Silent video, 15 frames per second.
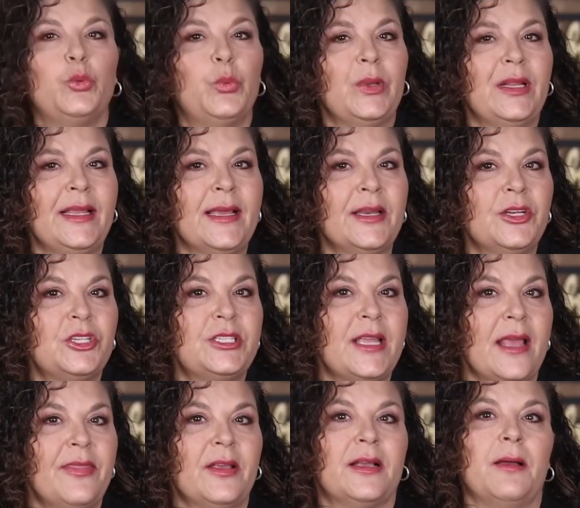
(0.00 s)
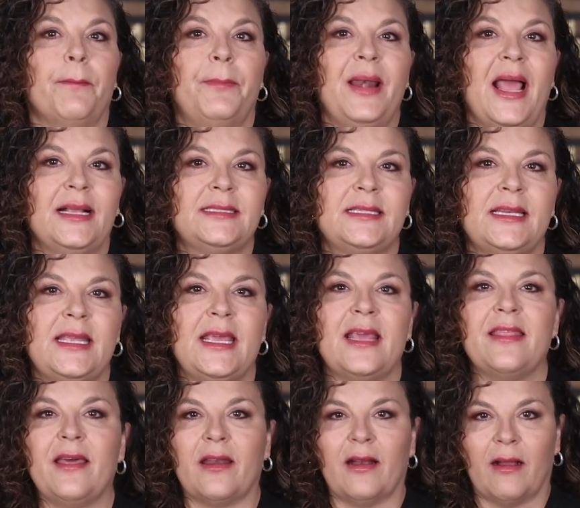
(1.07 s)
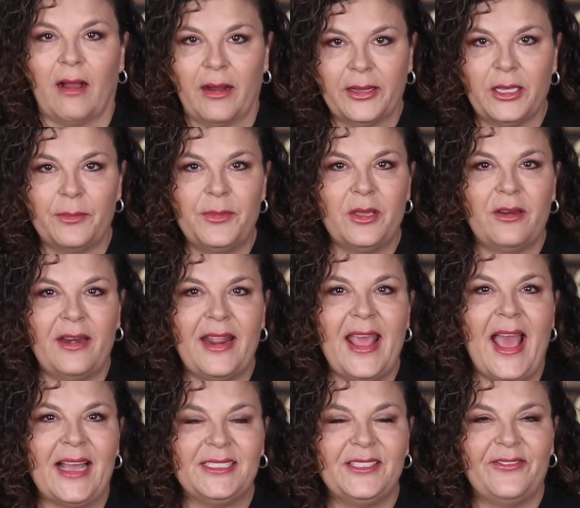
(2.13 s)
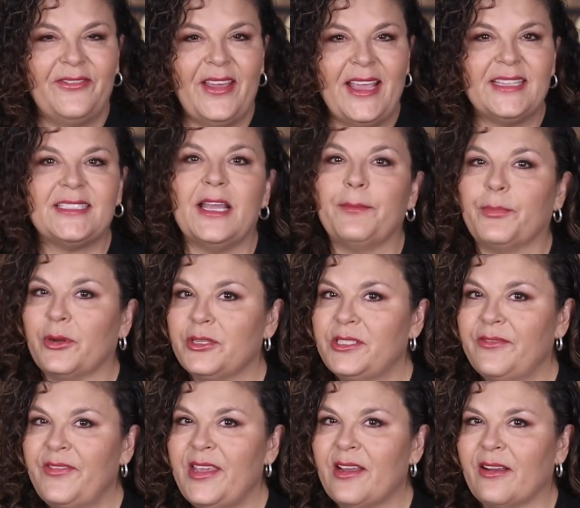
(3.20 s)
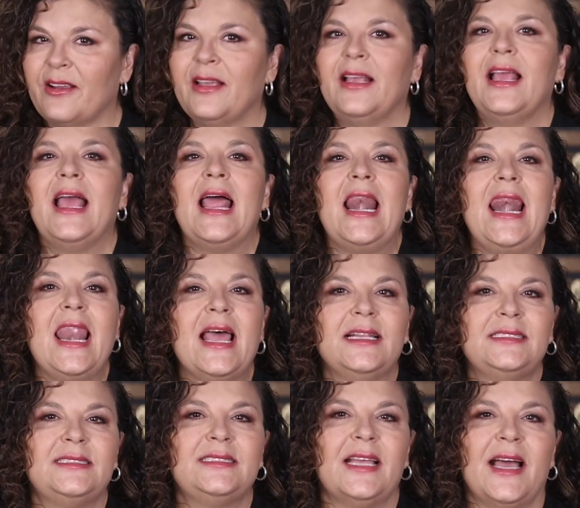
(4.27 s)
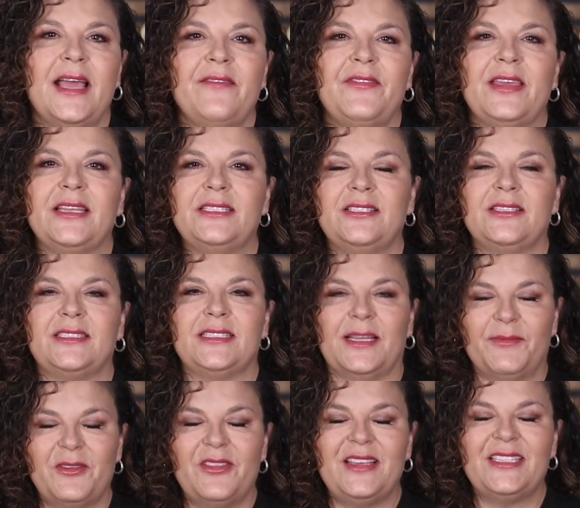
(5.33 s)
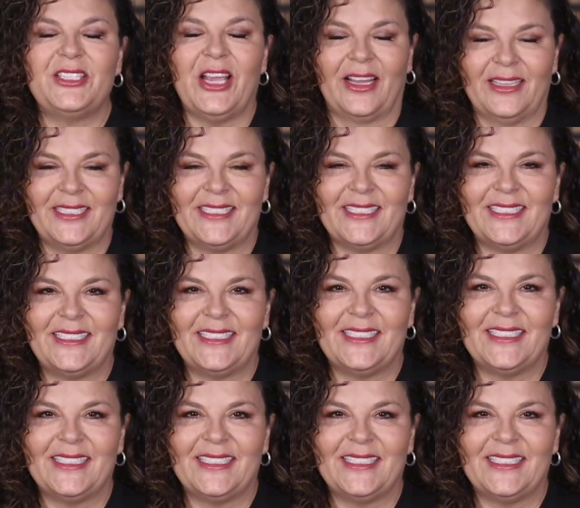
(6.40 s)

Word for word: To really understand the complexity that our community had to face and persevere, let's dive into some of these challenges.